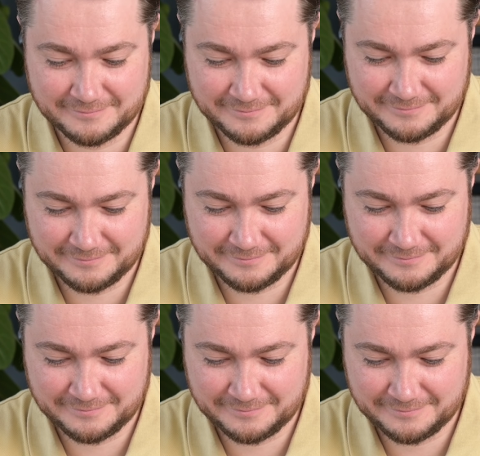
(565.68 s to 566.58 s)

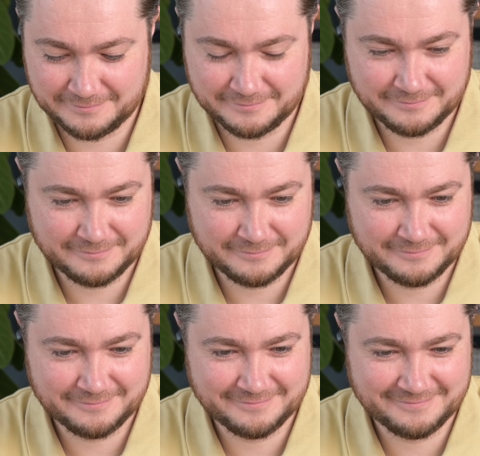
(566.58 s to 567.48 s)

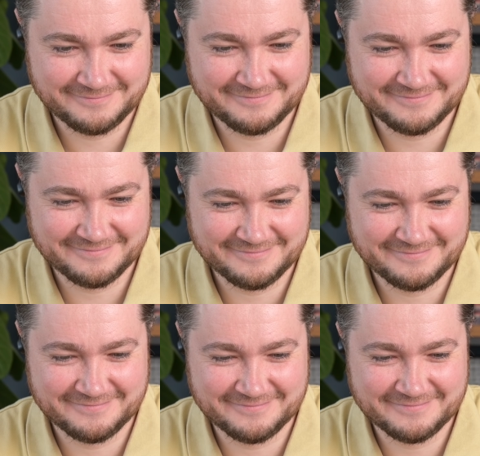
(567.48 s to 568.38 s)

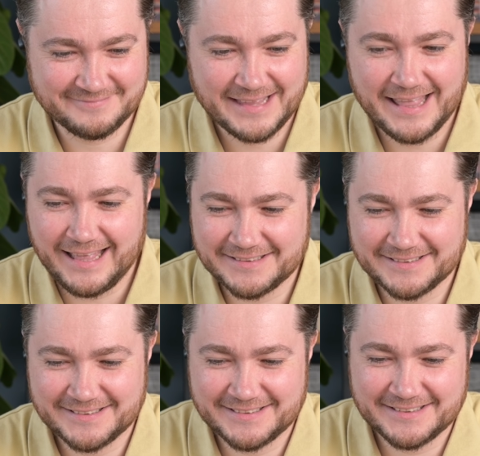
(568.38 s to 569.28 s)

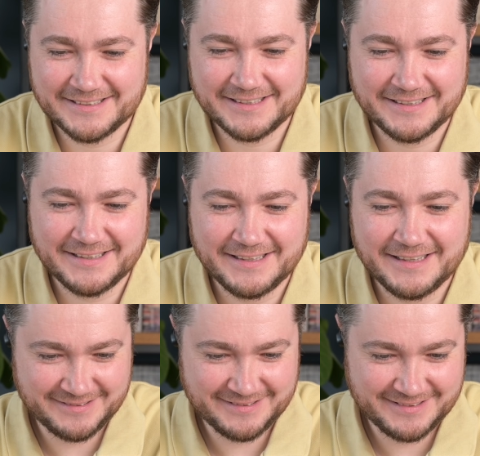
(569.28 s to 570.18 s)

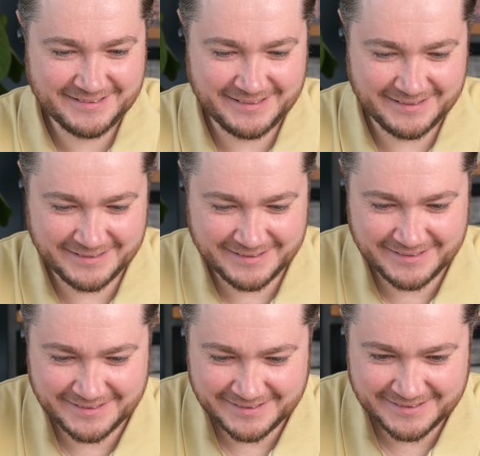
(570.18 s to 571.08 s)

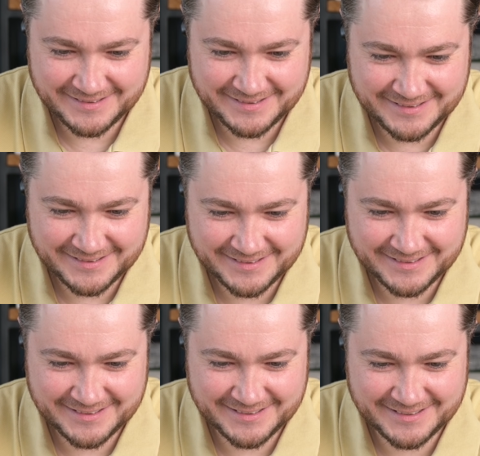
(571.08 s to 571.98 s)

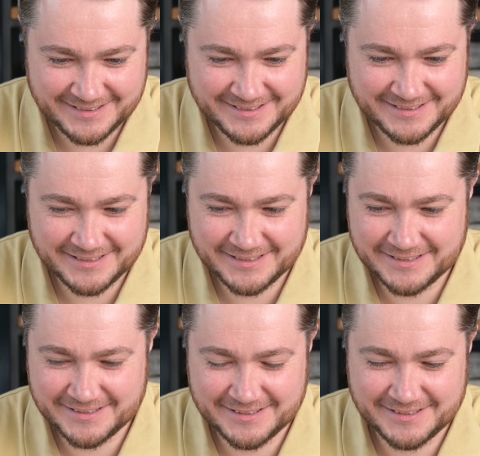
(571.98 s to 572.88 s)

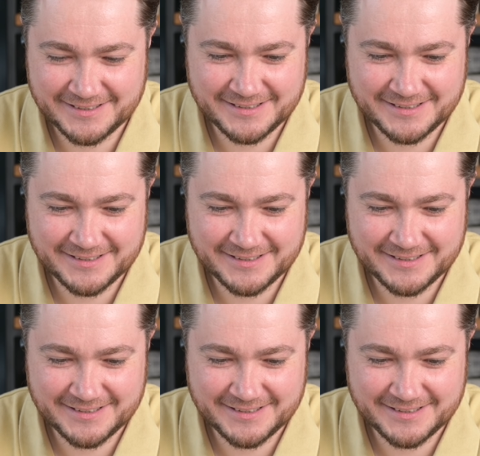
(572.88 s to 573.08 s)
No words are spoken by the person on screen.